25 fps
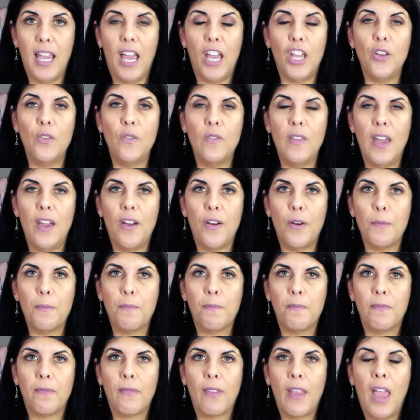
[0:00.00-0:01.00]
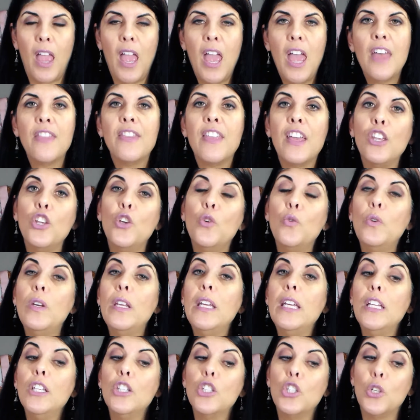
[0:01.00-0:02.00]
to get you there, then you
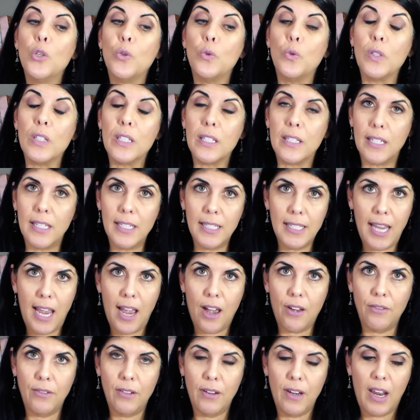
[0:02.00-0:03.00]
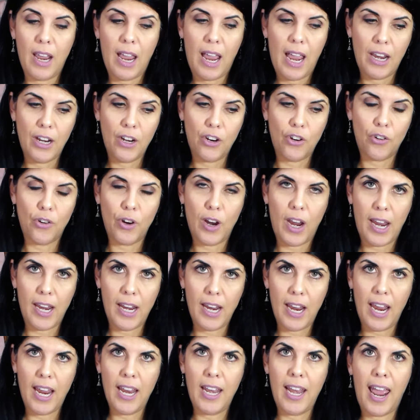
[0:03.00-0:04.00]
need to sit down and
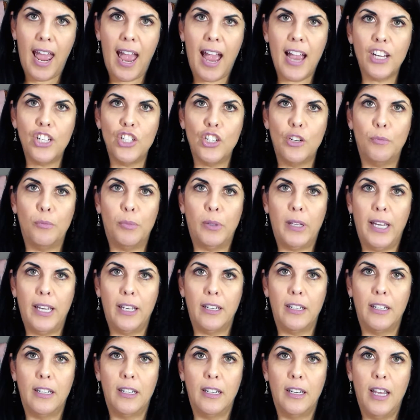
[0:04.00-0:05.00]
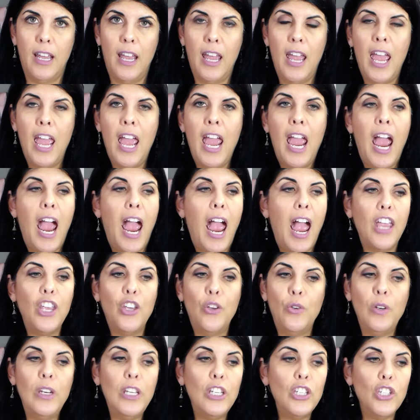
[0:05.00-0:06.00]
create an action plan.
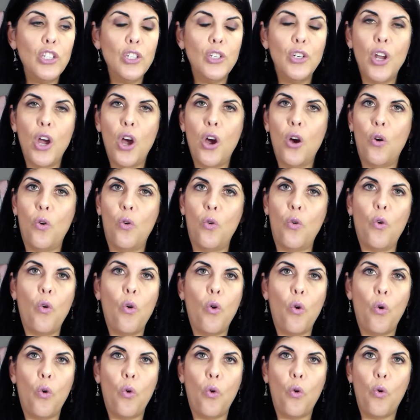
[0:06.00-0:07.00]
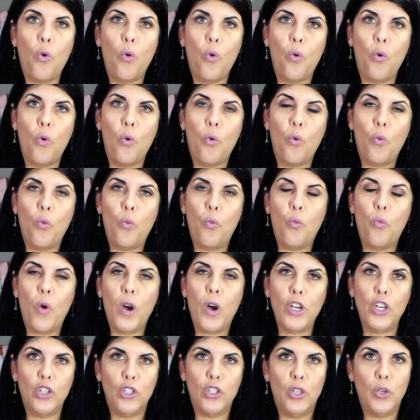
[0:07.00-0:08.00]
You need to know
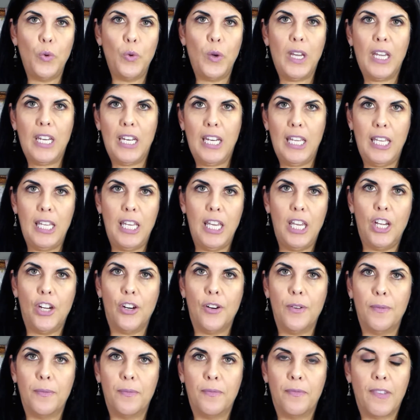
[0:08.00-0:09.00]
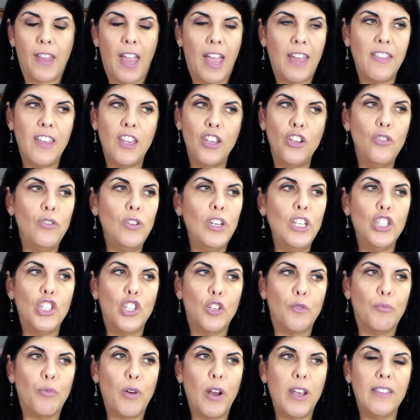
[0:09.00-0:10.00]
what you're doing in a year, and then you need
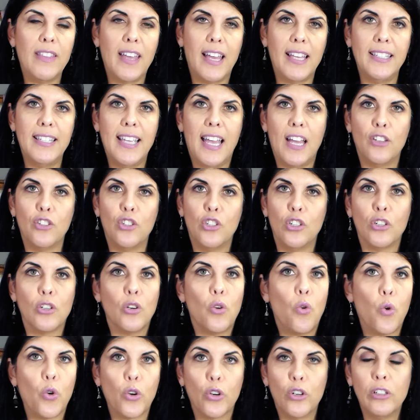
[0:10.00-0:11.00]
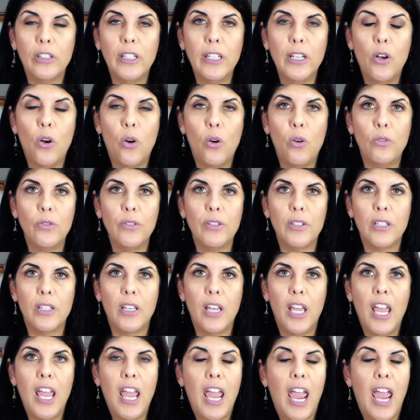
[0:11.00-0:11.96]
to break that down to quarterly goals,